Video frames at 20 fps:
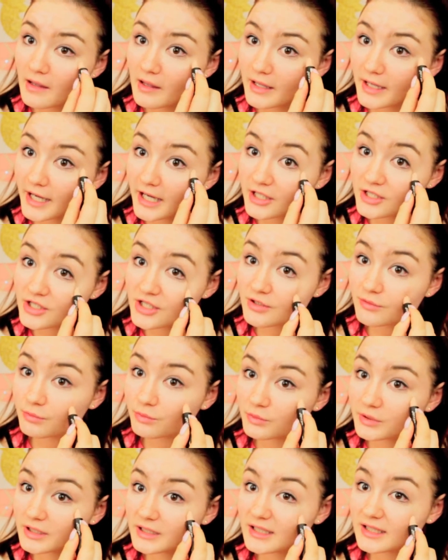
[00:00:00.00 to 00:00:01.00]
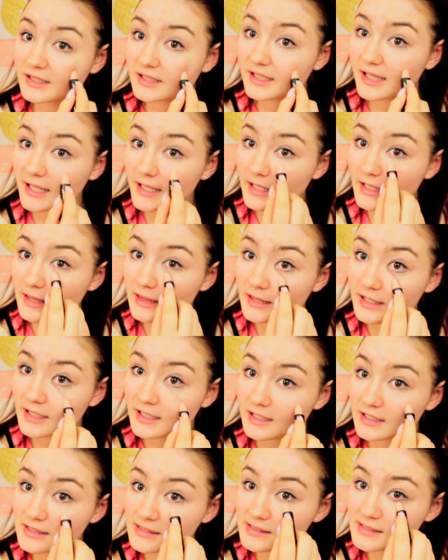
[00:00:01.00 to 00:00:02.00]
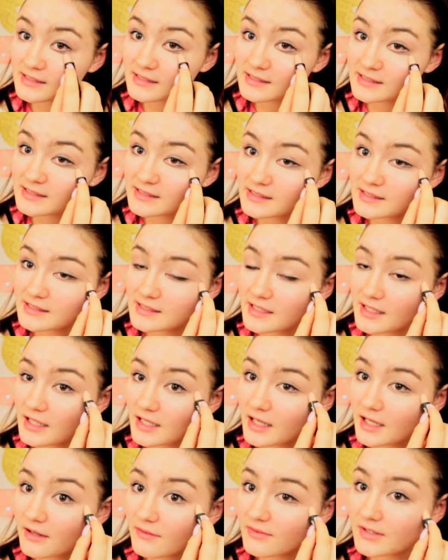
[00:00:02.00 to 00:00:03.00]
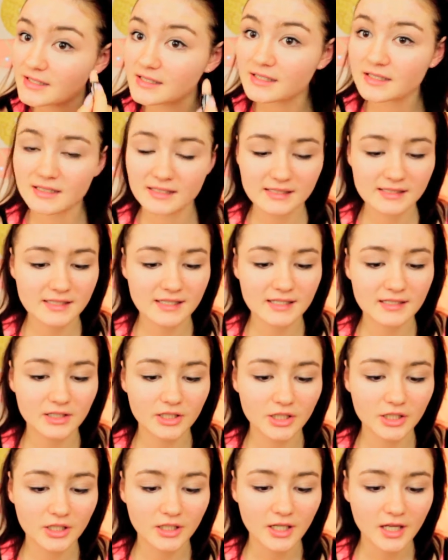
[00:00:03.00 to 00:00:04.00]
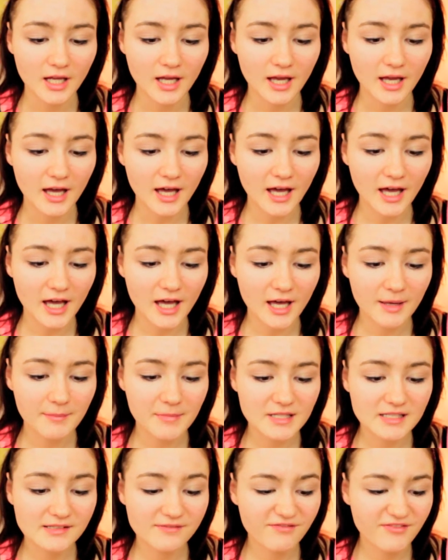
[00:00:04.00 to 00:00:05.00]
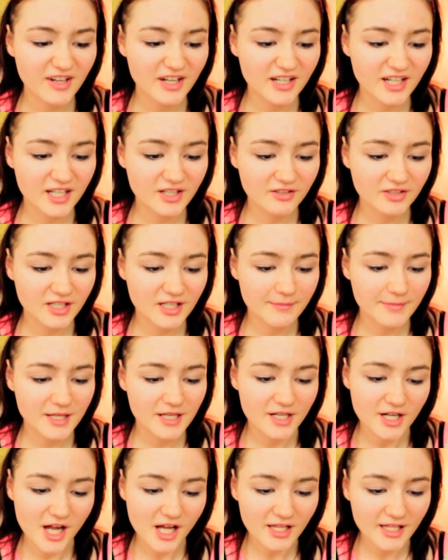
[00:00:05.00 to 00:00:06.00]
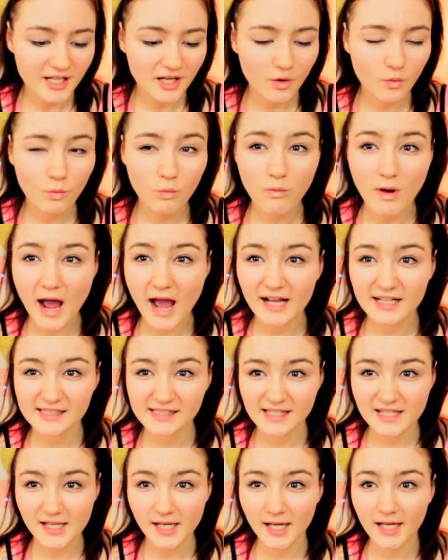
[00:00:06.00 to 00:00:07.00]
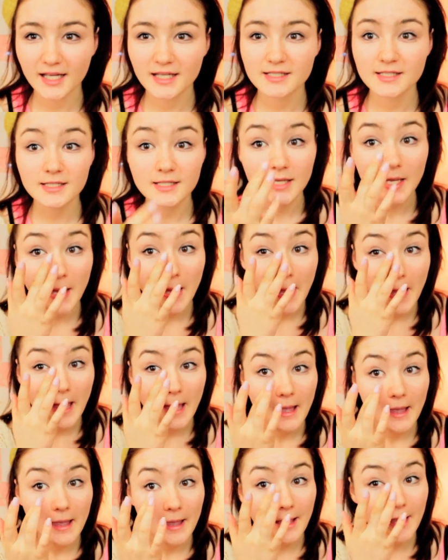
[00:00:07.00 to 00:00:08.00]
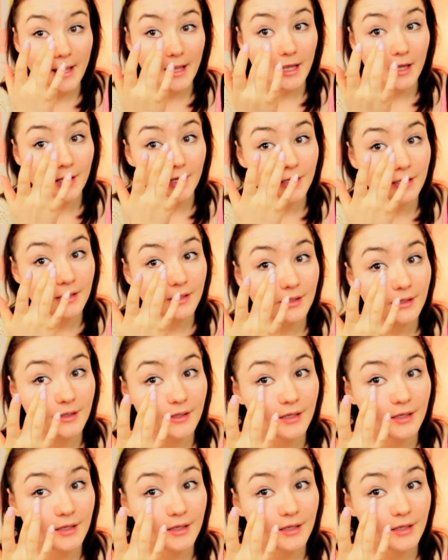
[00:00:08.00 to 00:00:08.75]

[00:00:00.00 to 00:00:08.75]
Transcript: And I actually really like the consistency of this concealer. It's very creamy, not like a waxy kind, and